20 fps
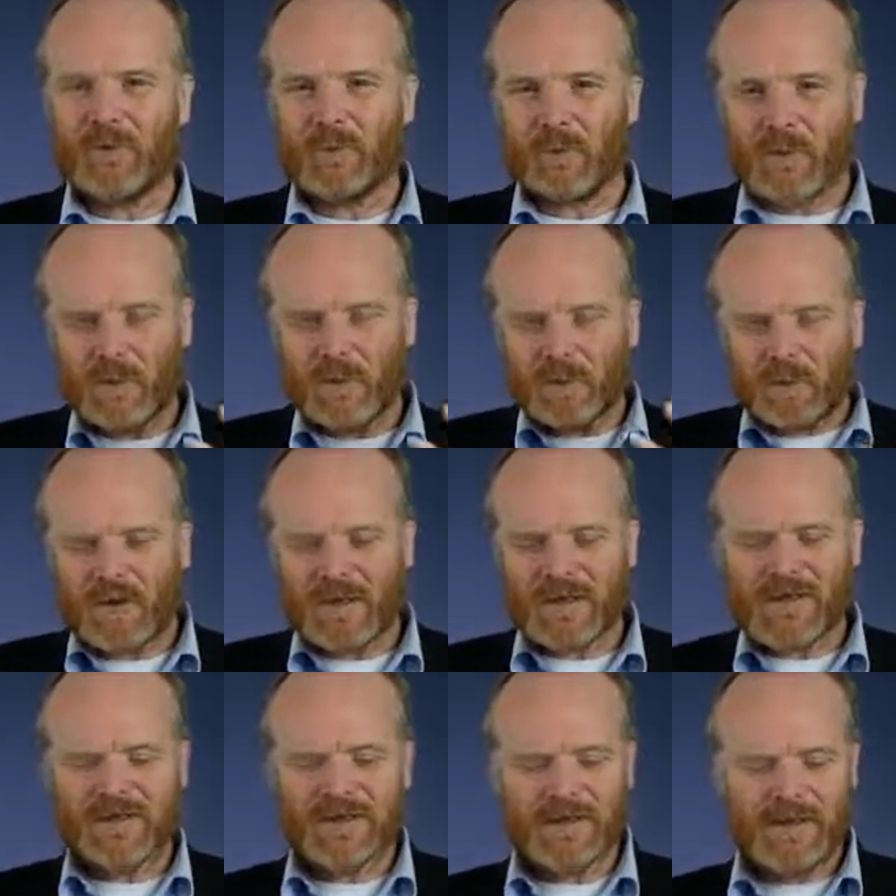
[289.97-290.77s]
We work
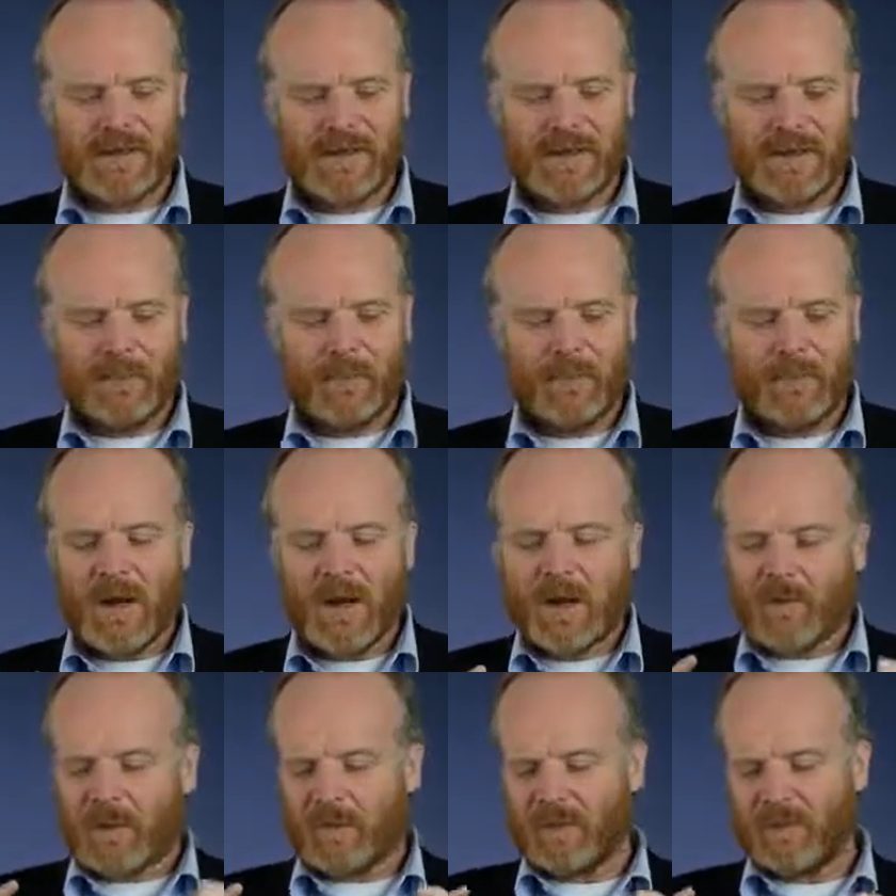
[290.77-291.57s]
as a team
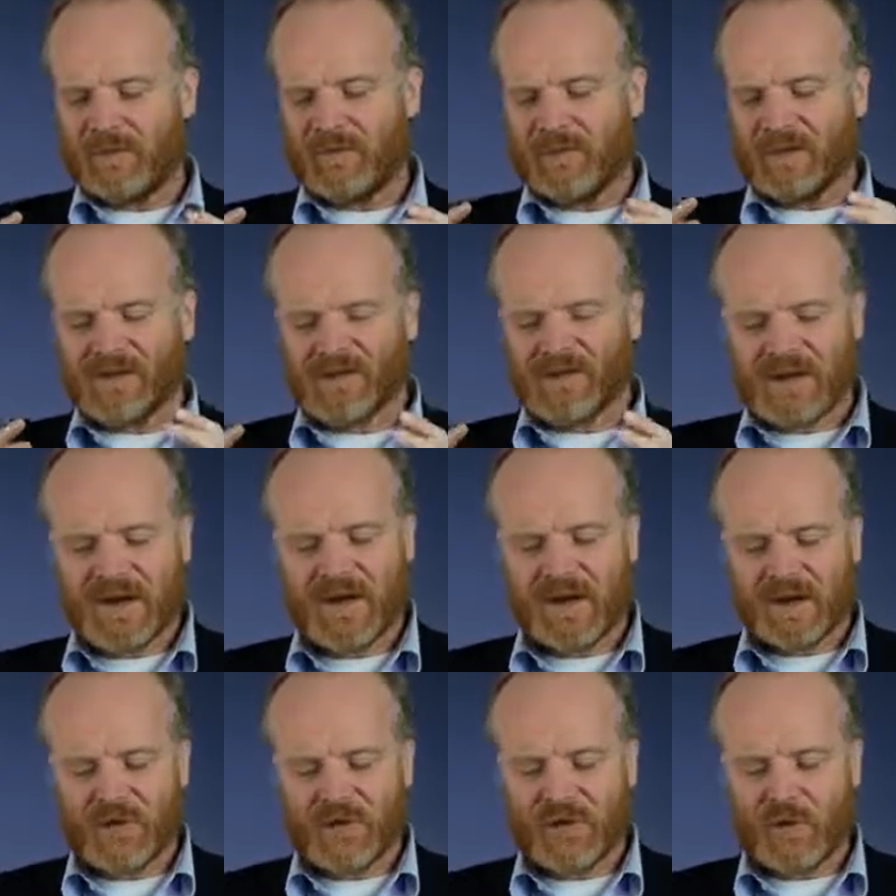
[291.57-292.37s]
where we have a
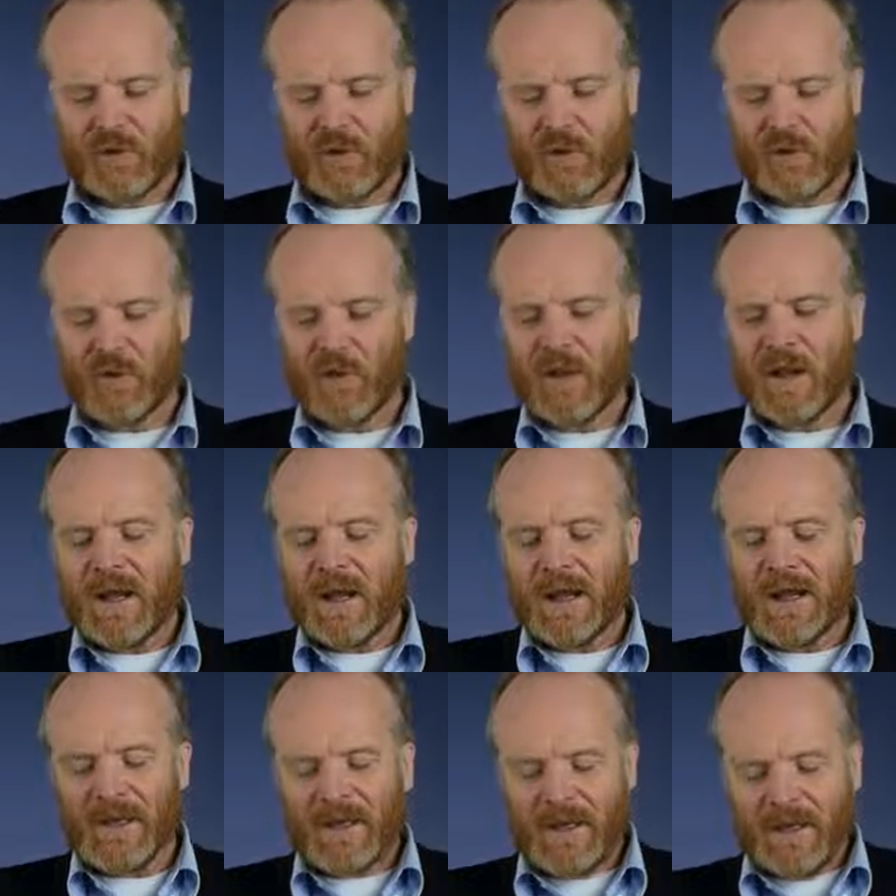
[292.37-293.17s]
shared goal
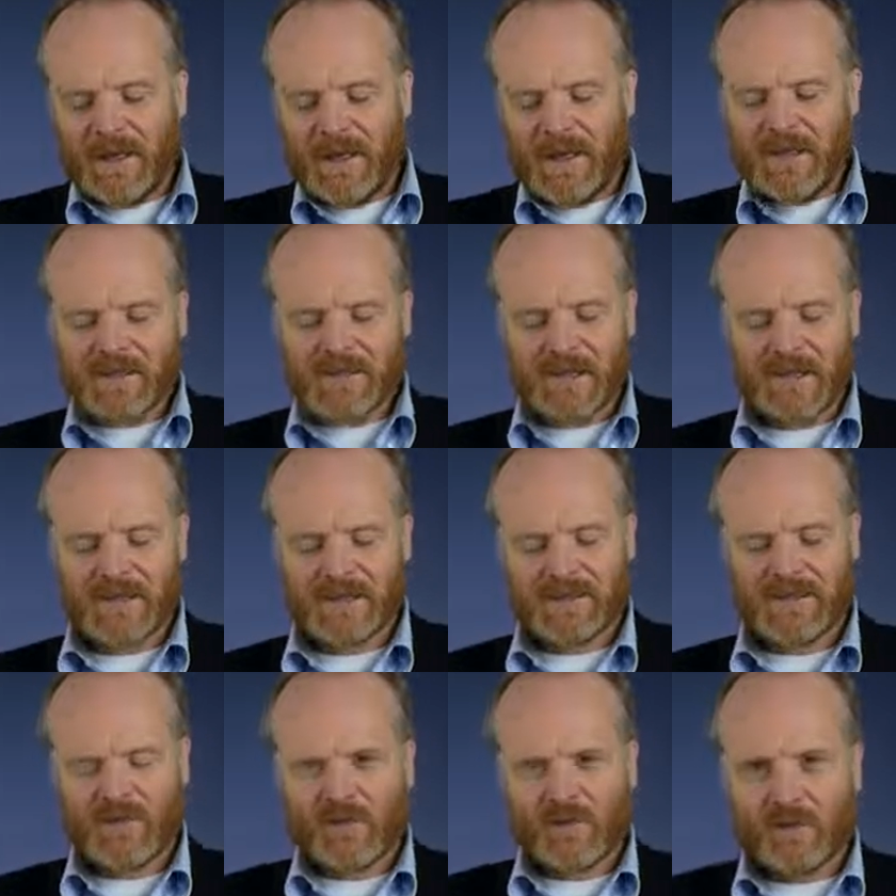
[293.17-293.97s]
and each has
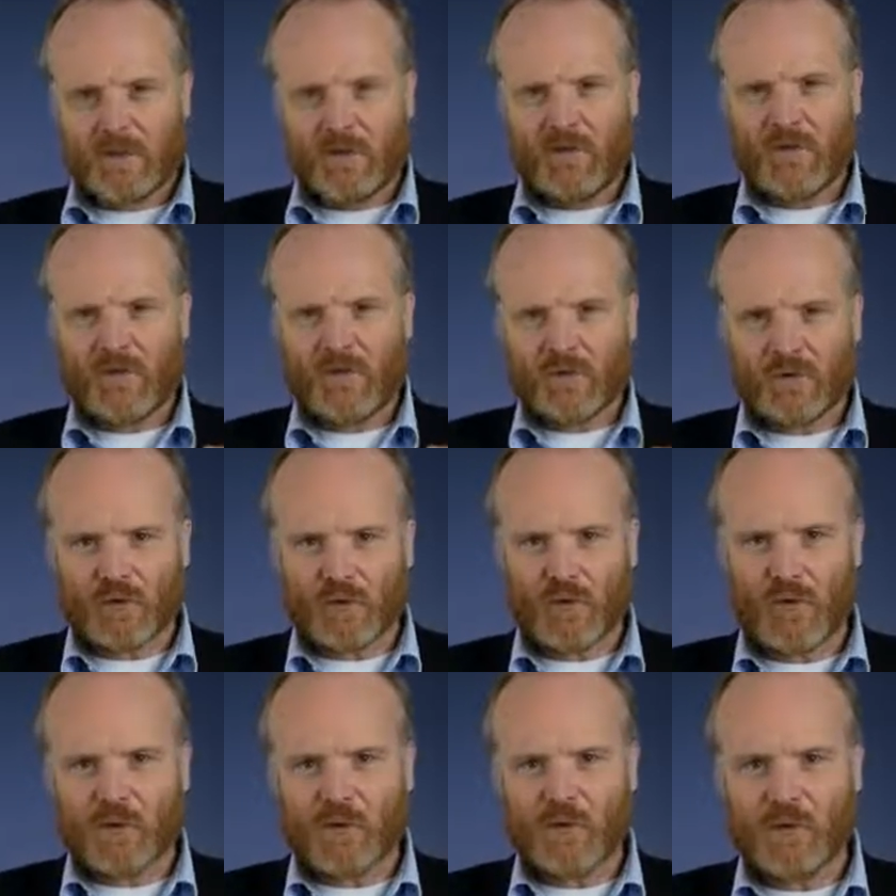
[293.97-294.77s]
their own
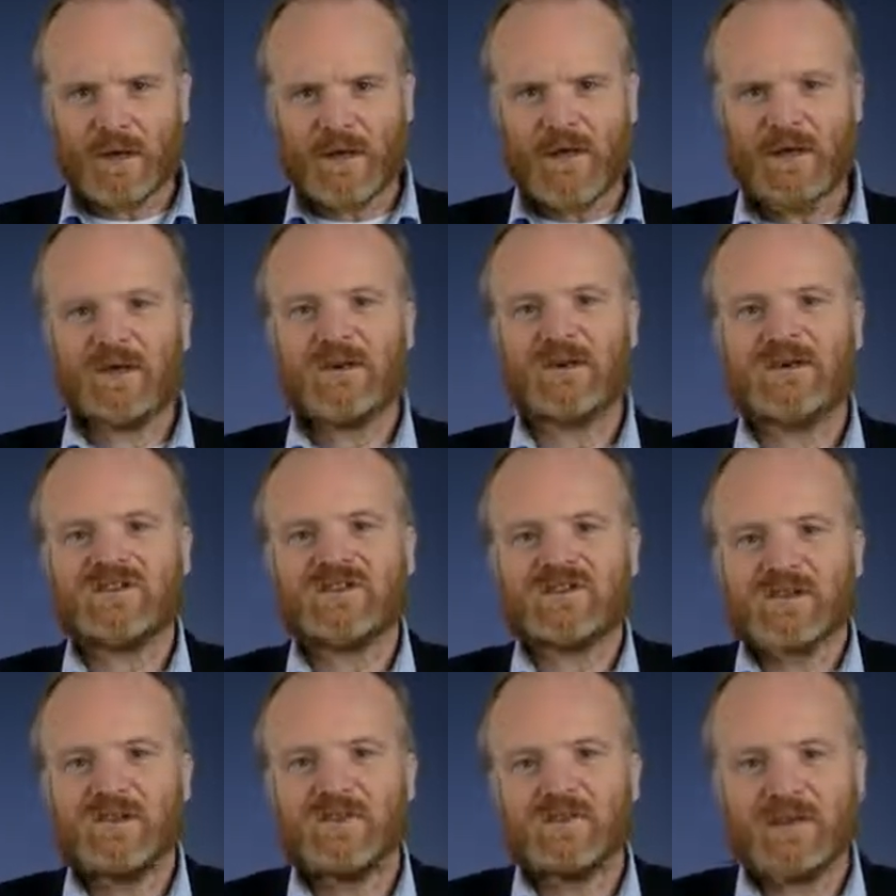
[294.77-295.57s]
role in
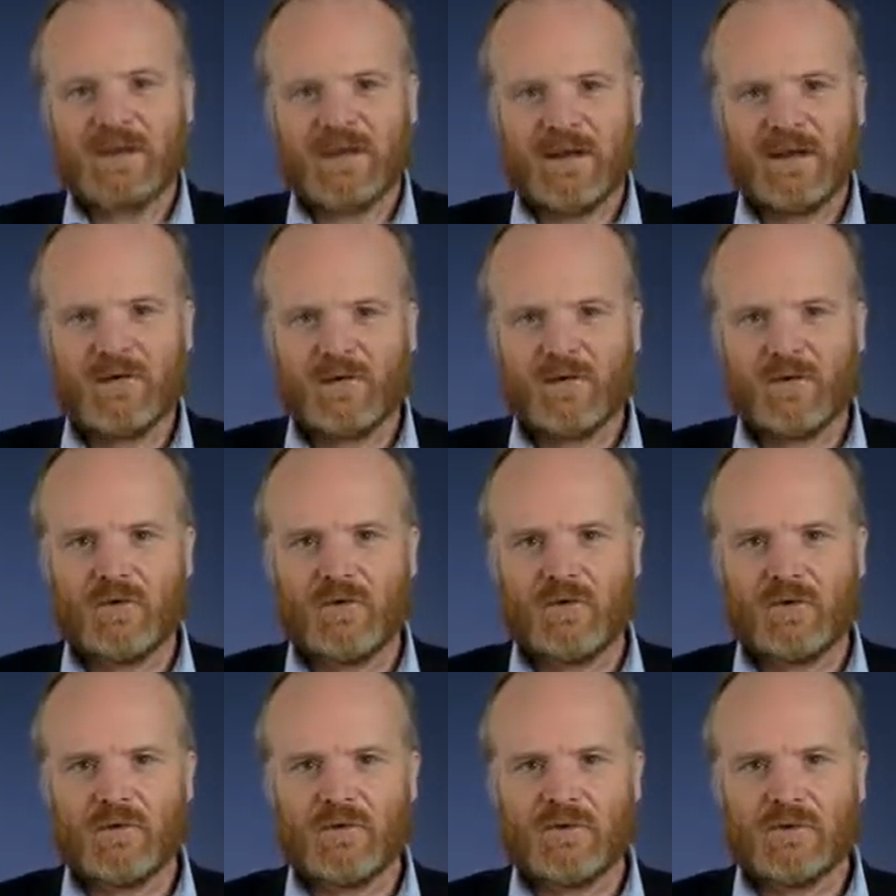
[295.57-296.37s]
achieving that goal.